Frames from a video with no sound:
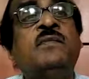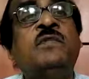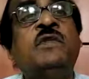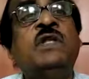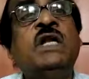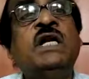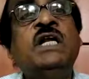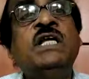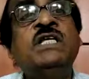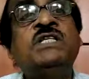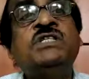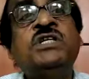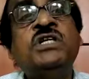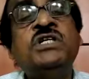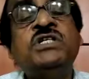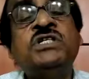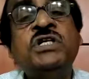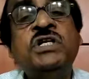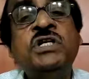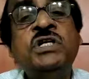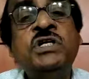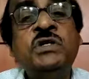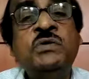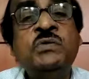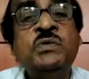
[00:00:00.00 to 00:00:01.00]
the
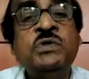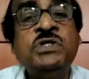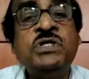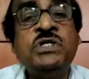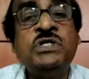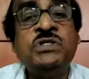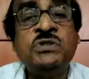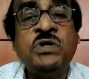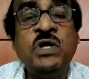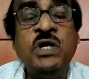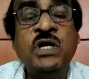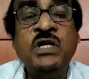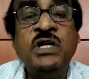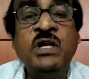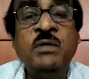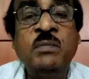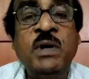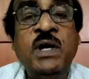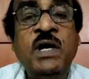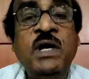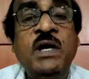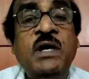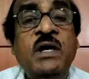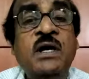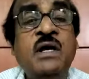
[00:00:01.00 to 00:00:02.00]
discussion which is going to
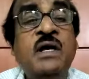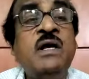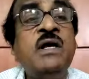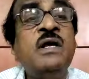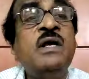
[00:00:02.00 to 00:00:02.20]
be